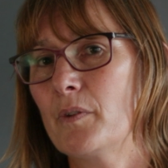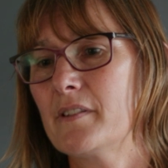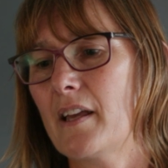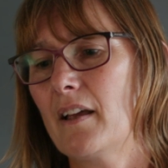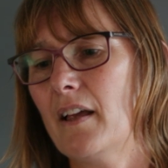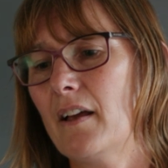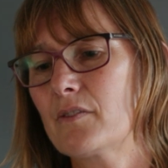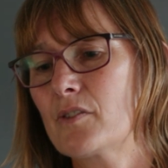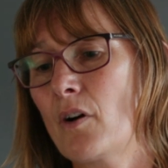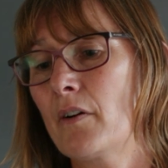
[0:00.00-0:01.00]
was that how
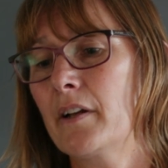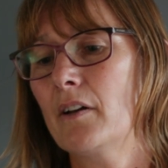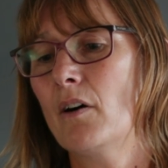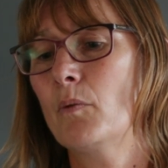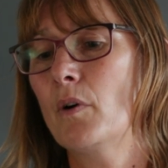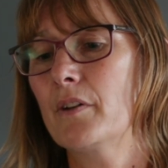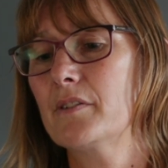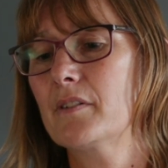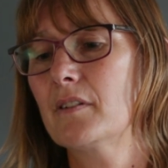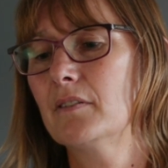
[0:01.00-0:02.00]
sorry I
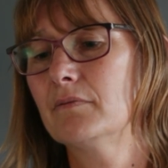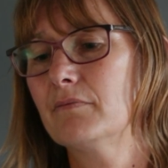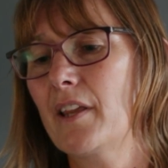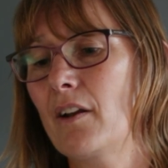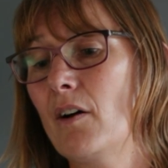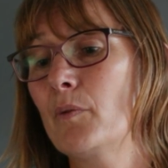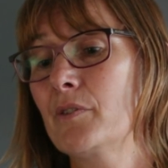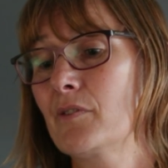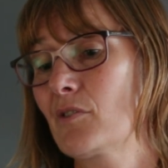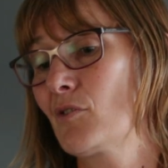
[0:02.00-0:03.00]
was that I
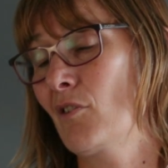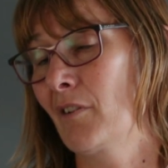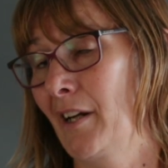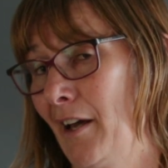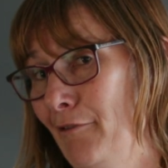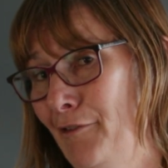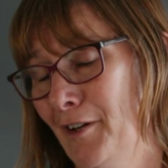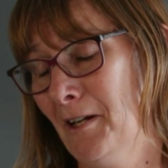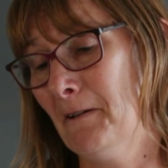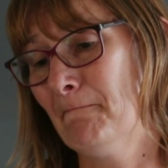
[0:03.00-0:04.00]
wasn't strong enough
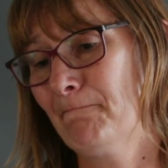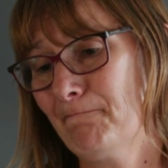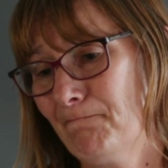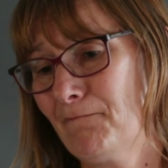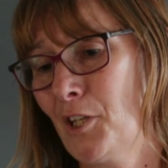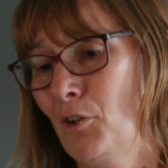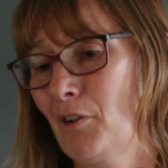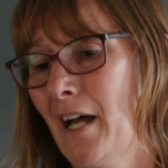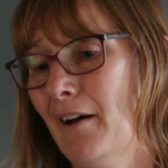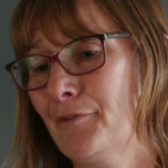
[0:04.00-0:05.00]
to
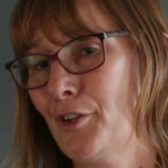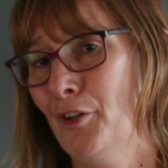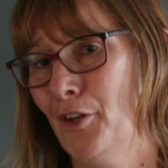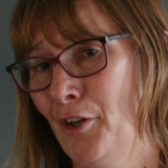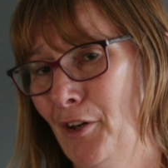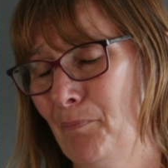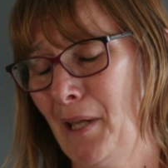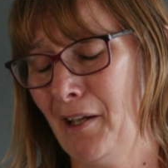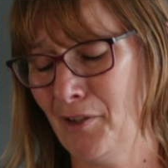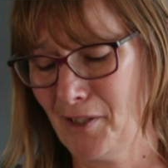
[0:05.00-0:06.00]
look after her,
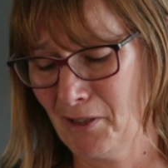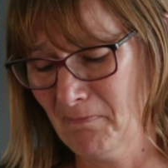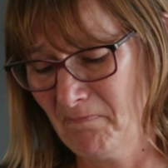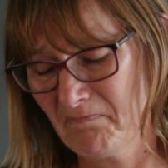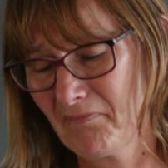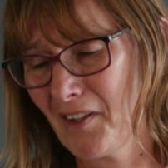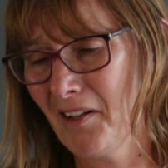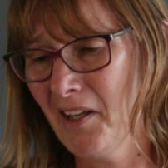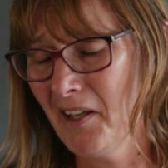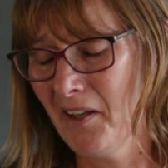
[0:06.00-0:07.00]
because
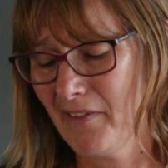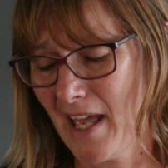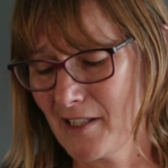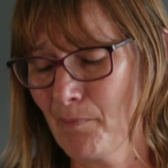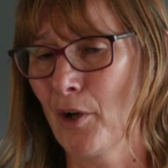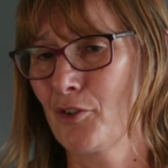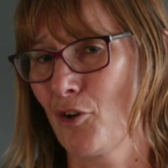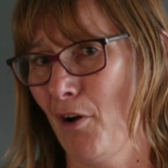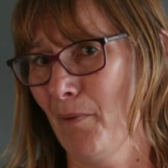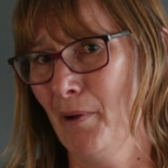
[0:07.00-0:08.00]
that's my
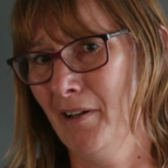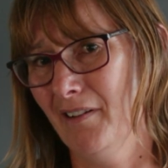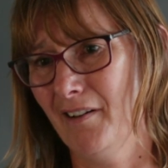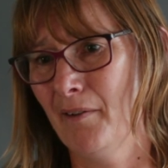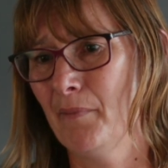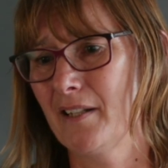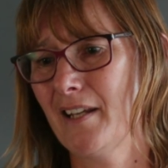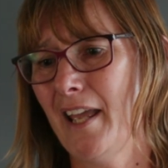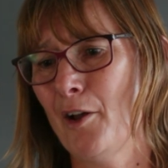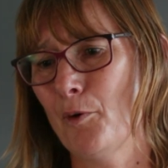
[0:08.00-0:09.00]
job,
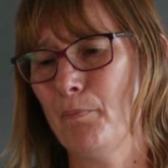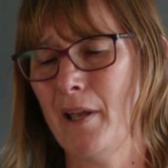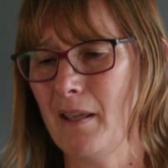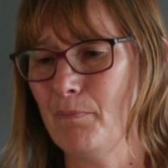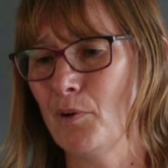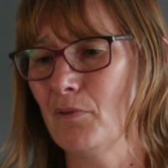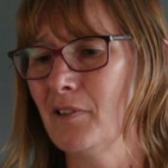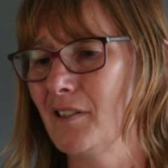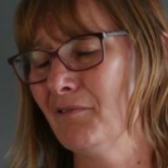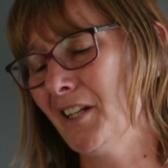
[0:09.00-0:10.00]
to help people,
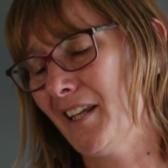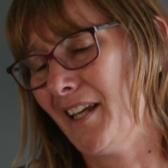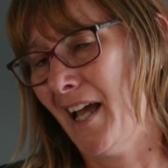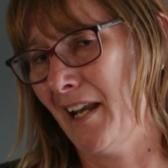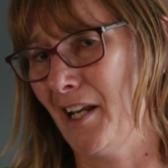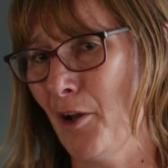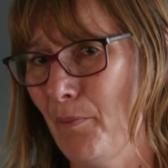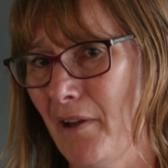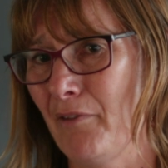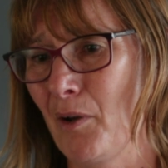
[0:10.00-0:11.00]
and you can't
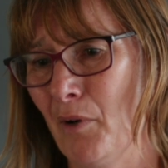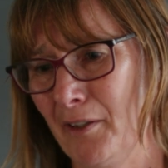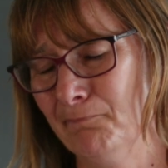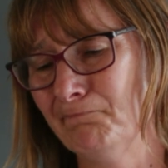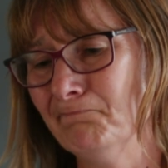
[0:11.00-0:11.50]
help everyone.